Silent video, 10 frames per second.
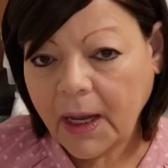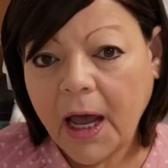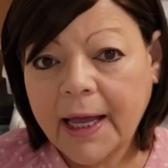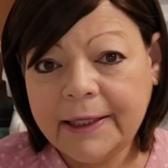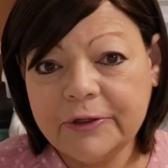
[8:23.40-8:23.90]

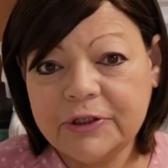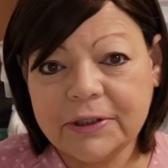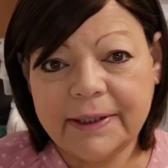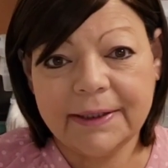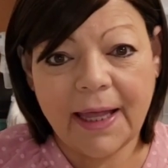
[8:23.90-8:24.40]
I
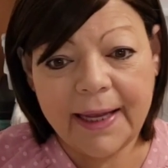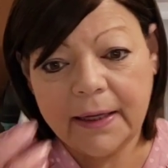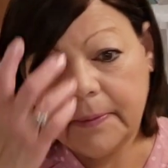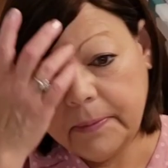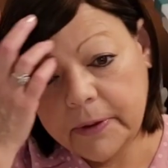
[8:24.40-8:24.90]
usually
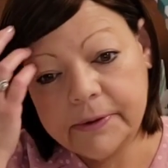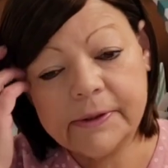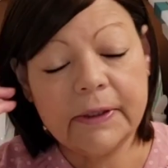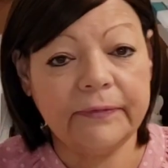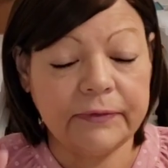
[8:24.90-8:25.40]
like
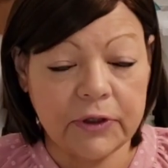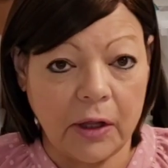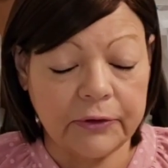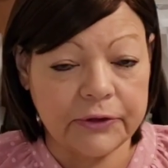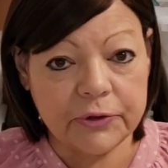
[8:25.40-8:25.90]
most of
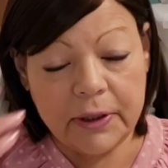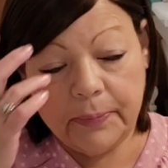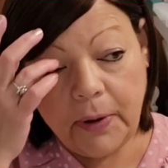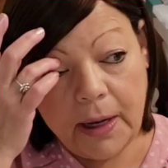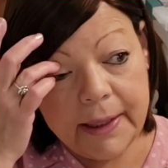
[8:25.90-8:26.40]
Dollar Tree
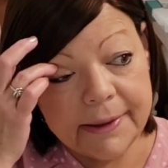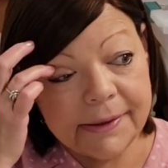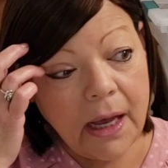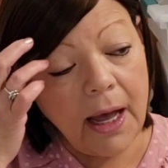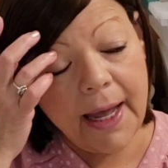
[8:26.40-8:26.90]
products.
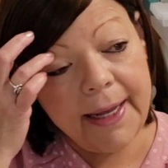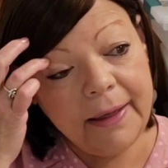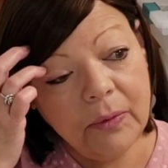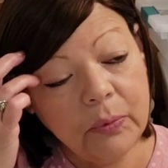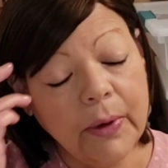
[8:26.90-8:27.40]
I
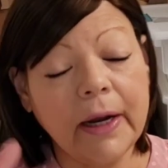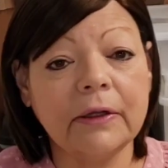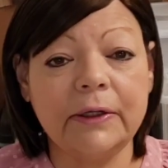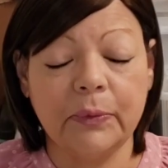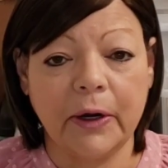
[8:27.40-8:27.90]

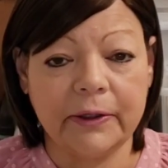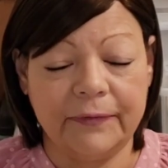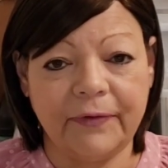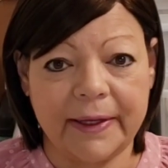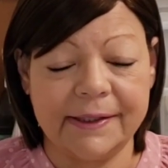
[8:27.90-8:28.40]
rarely, rarely
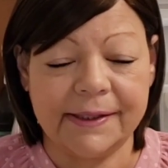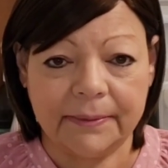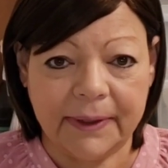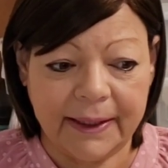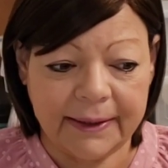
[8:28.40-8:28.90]
find
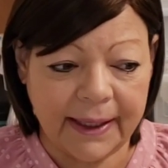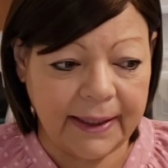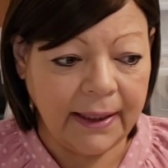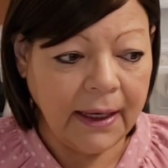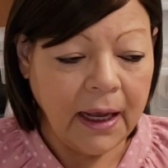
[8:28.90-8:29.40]
something that
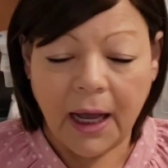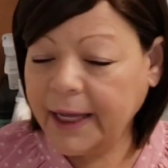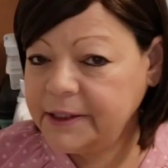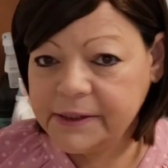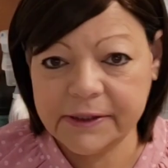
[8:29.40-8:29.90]
I
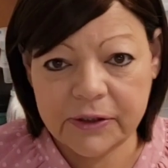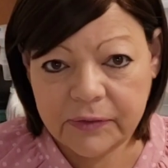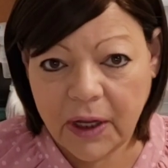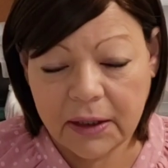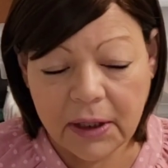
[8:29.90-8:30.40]
just do
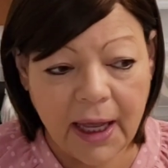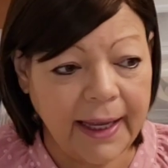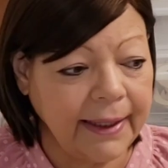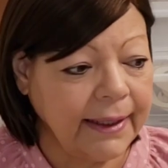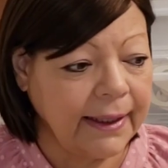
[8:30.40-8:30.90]
not
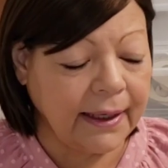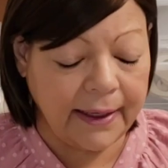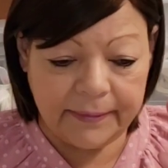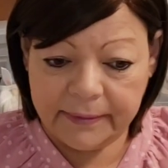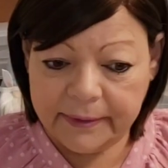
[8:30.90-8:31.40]
like and
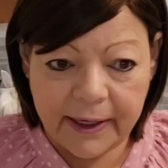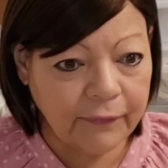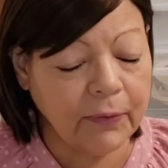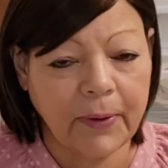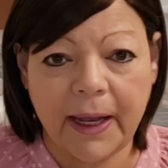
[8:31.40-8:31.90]
I
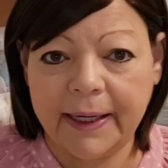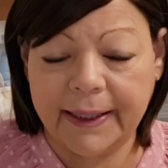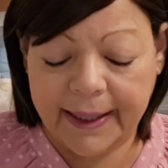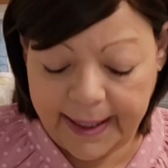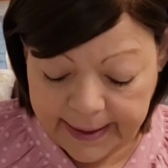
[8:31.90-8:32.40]
never buy it
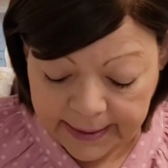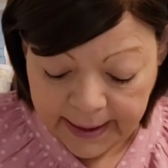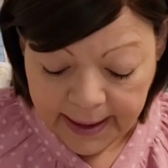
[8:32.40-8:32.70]
again.